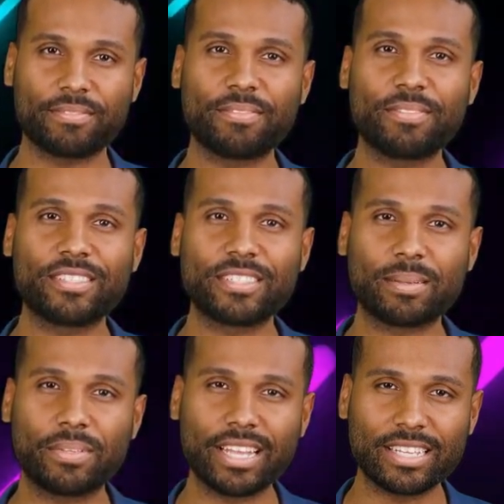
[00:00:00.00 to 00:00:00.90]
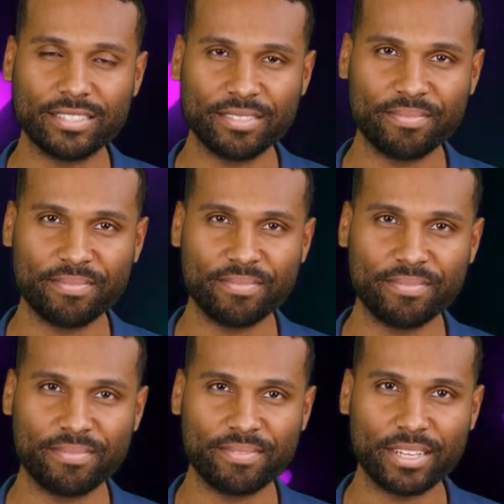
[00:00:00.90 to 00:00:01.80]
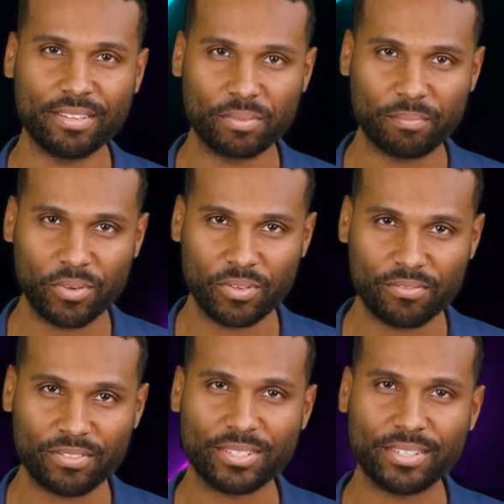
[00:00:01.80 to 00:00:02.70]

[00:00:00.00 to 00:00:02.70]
Step 8. If approved,